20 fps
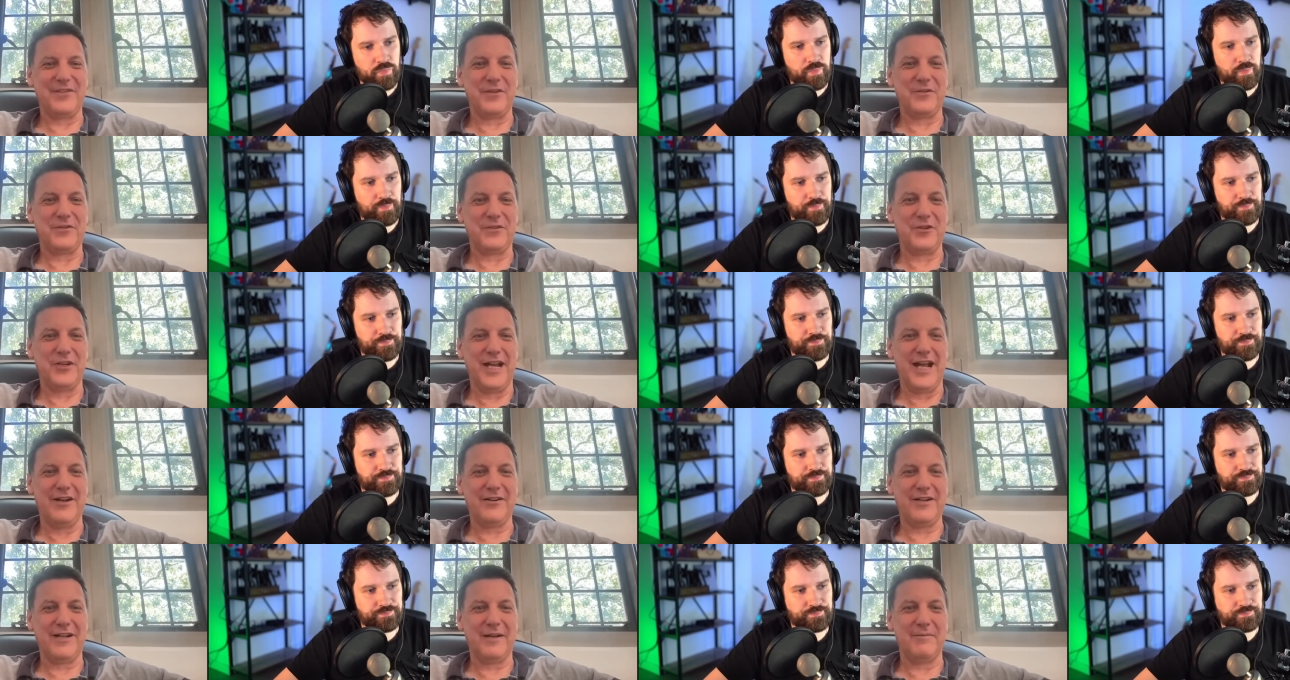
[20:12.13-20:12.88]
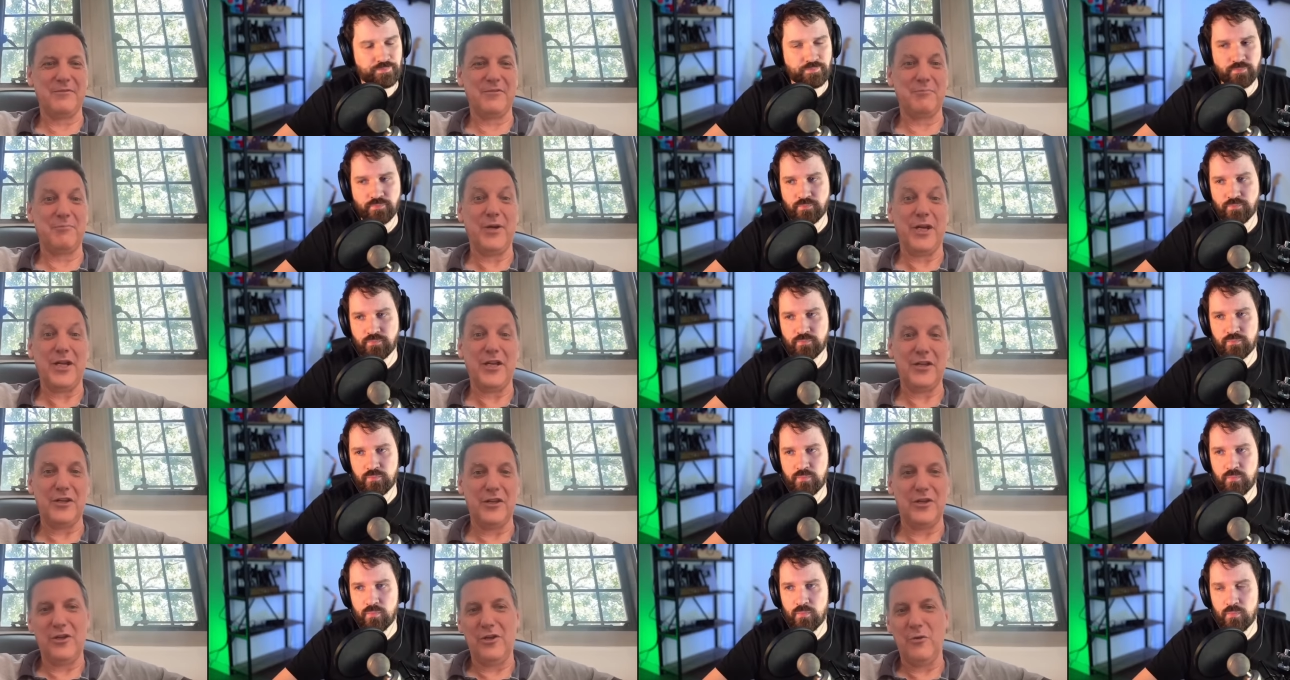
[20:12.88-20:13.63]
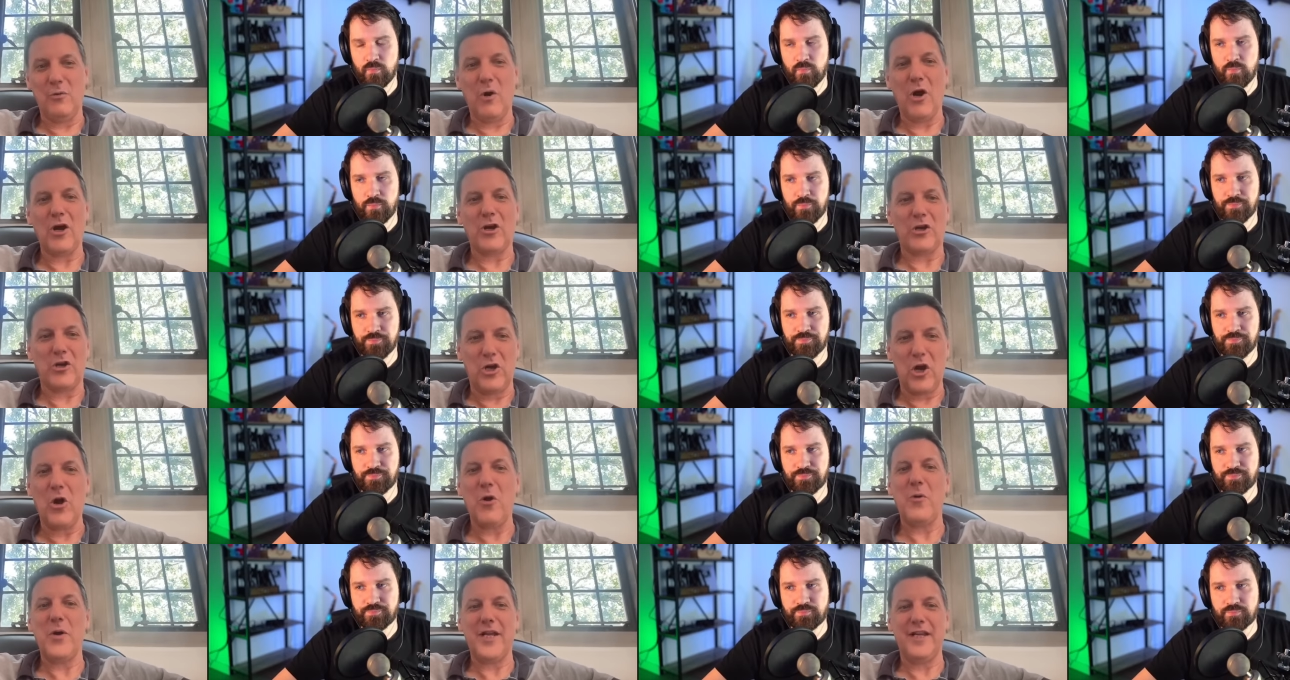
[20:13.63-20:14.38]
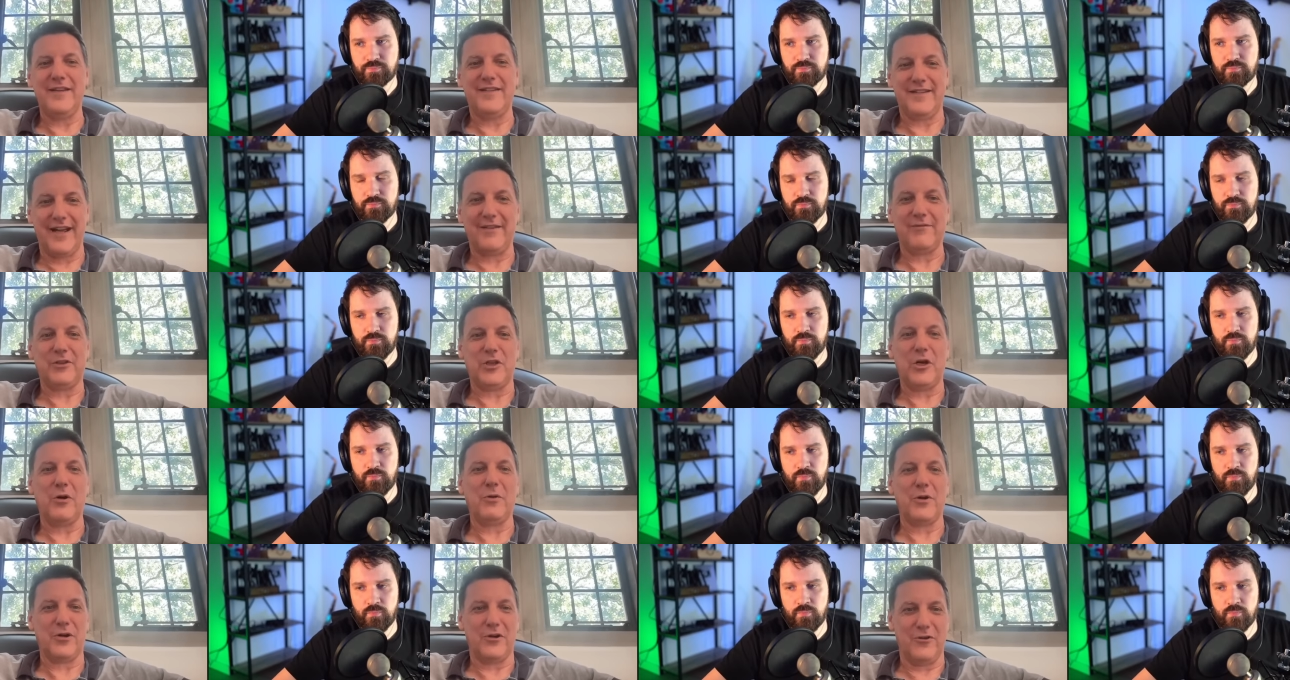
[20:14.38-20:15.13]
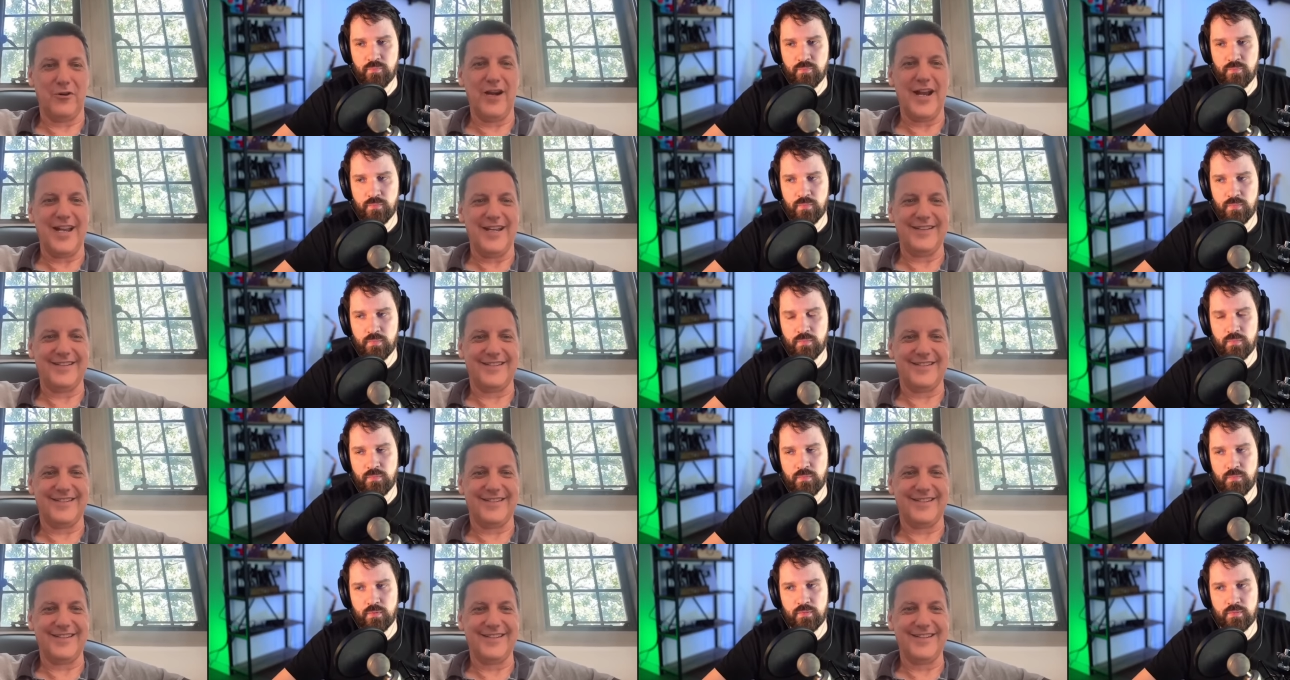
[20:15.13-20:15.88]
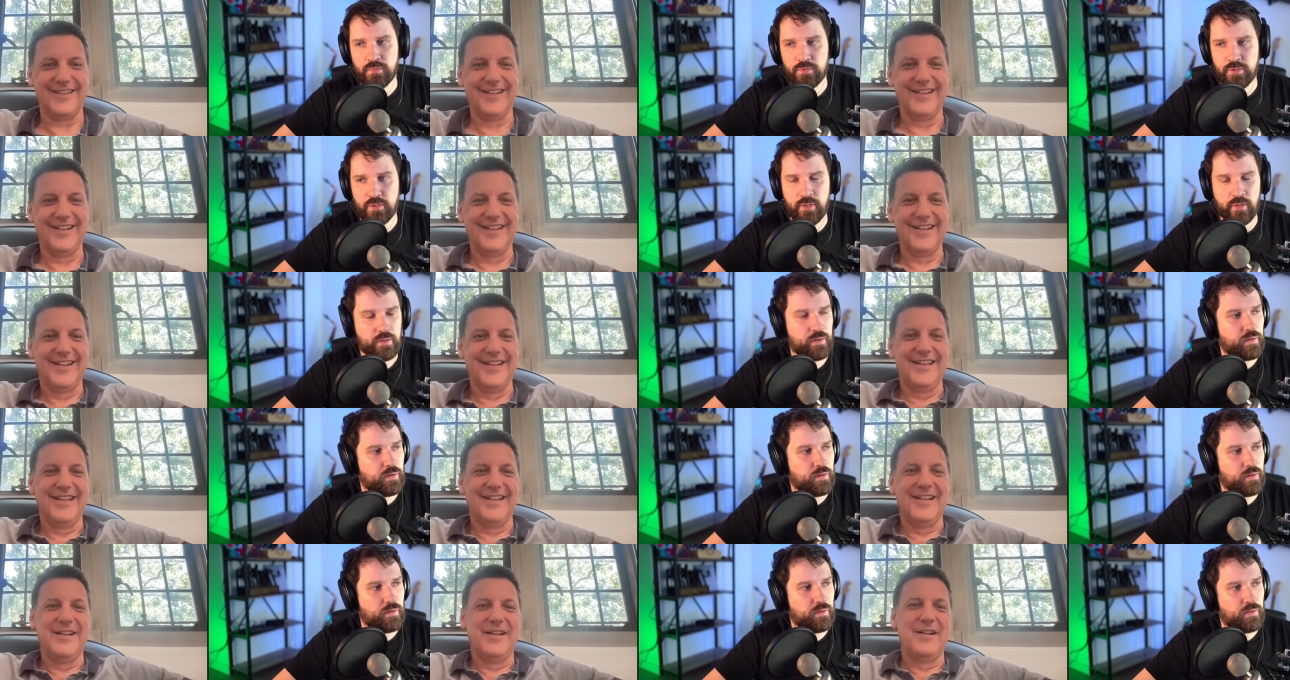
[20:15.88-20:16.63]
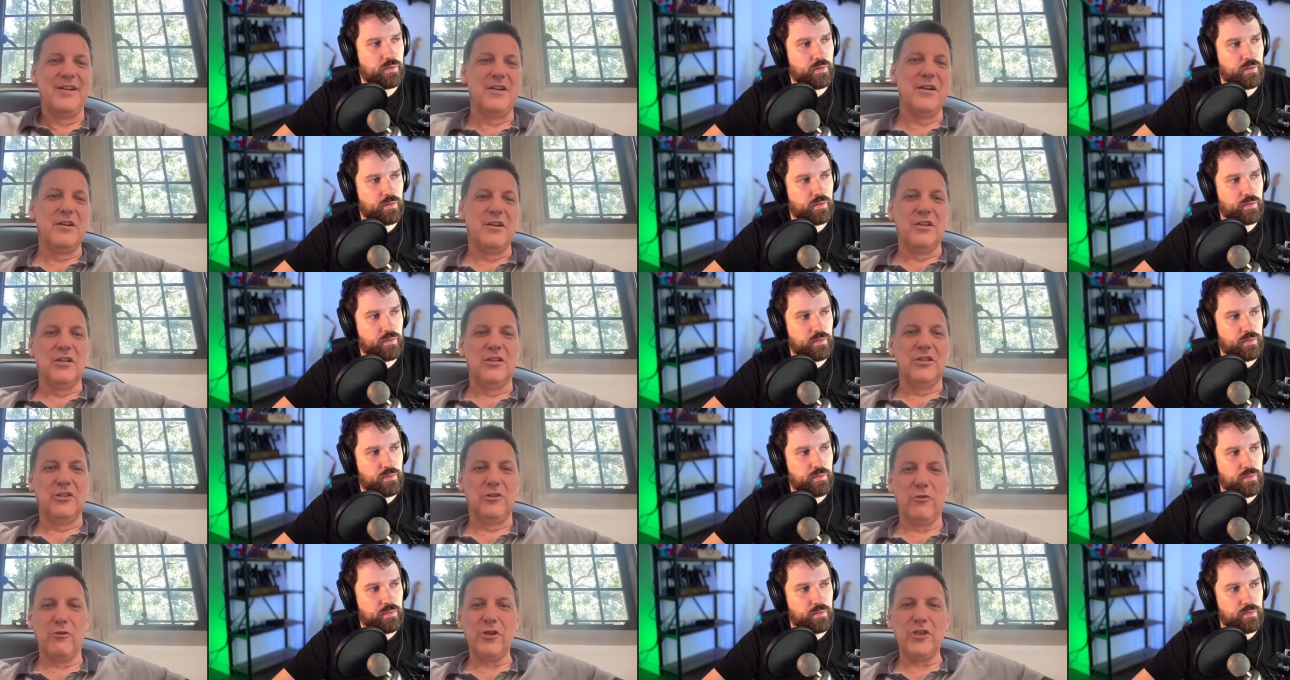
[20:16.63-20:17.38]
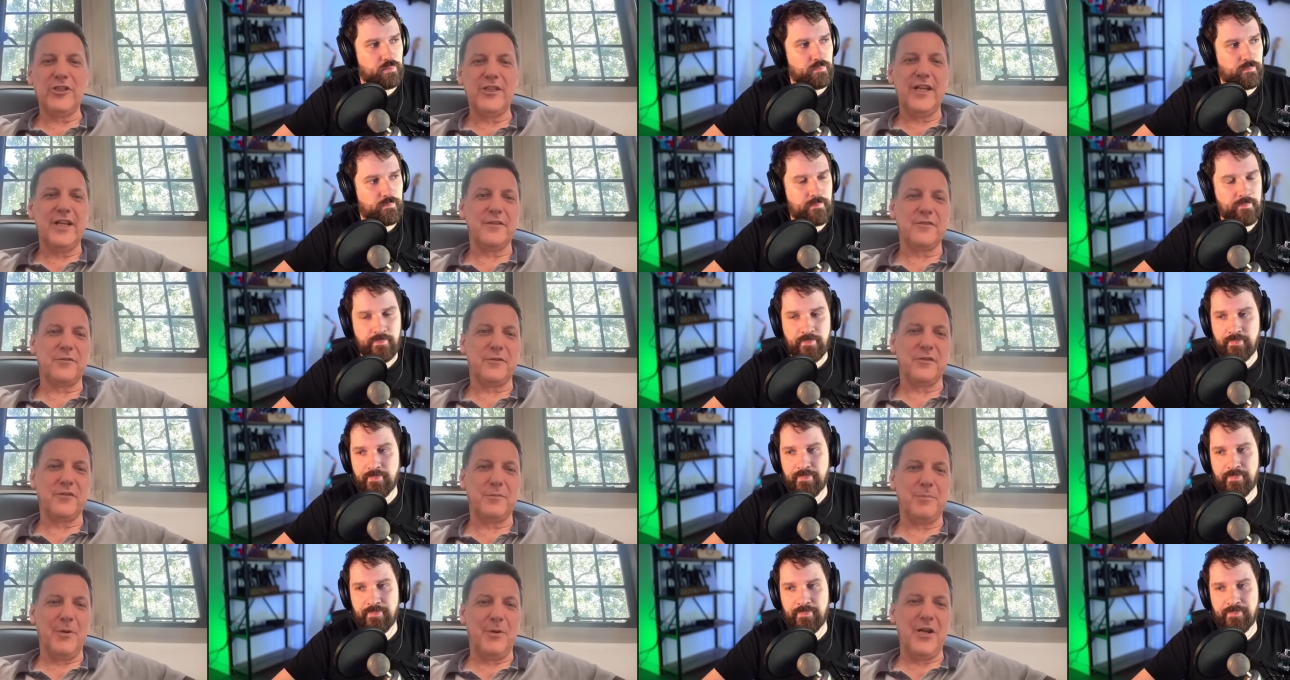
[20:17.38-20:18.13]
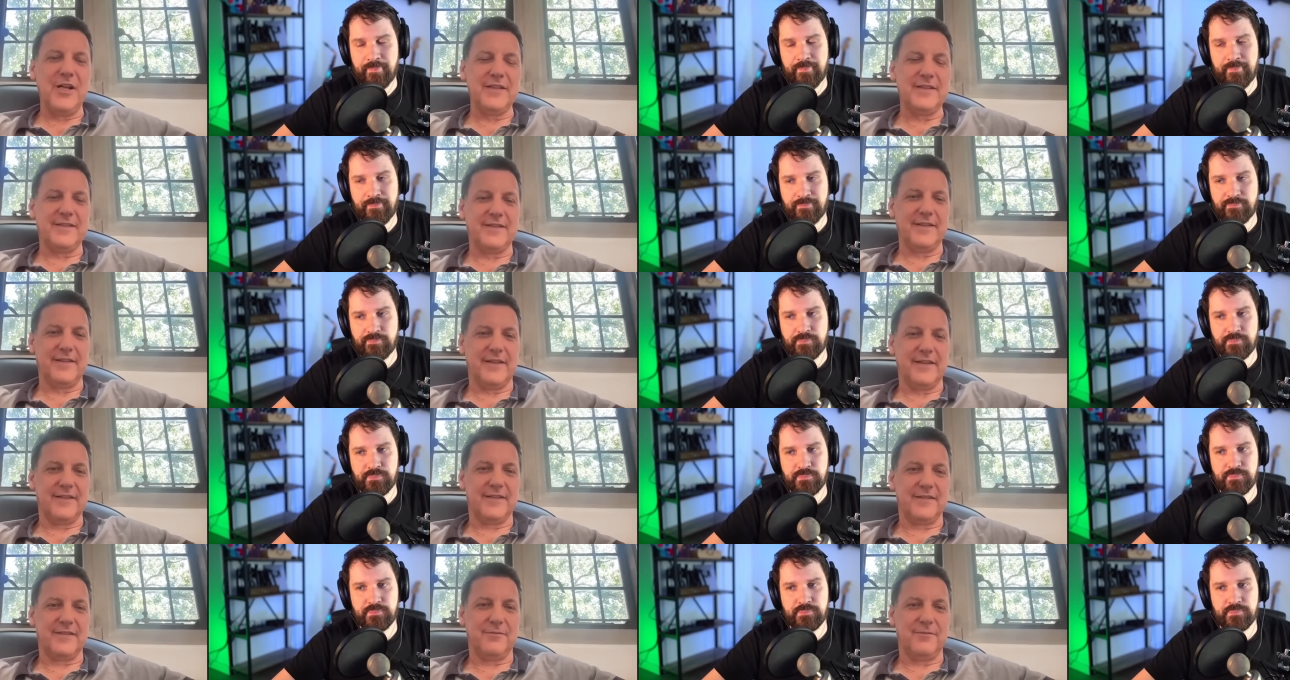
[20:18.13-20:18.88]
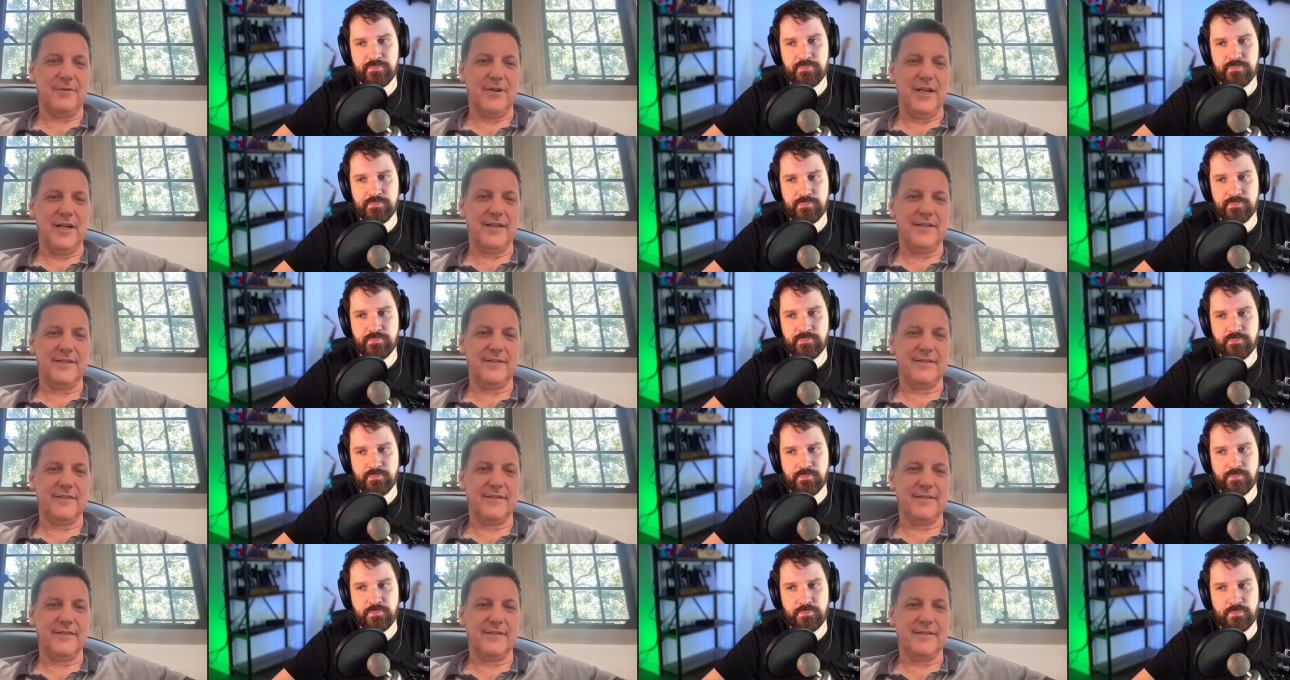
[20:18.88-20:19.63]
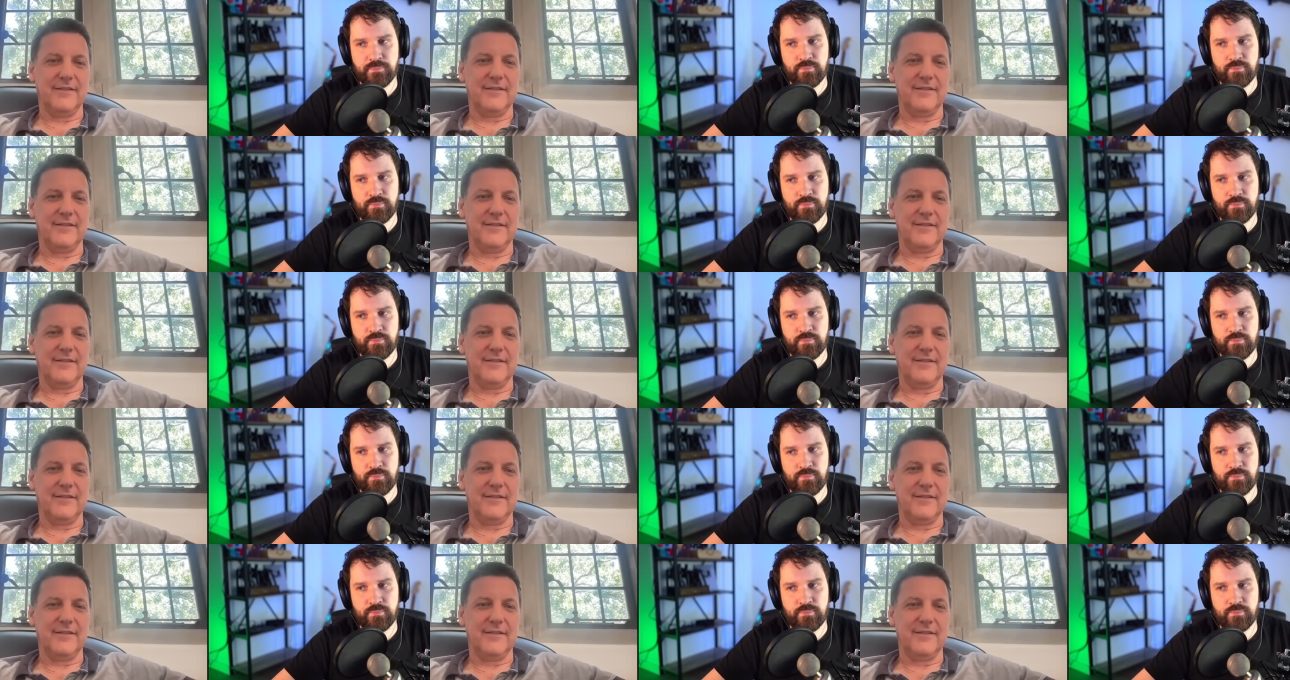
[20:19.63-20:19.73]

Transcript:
Speaker 1: those good outcomes, but you are going to have lower grades. Sure. Georgetown's response to this was,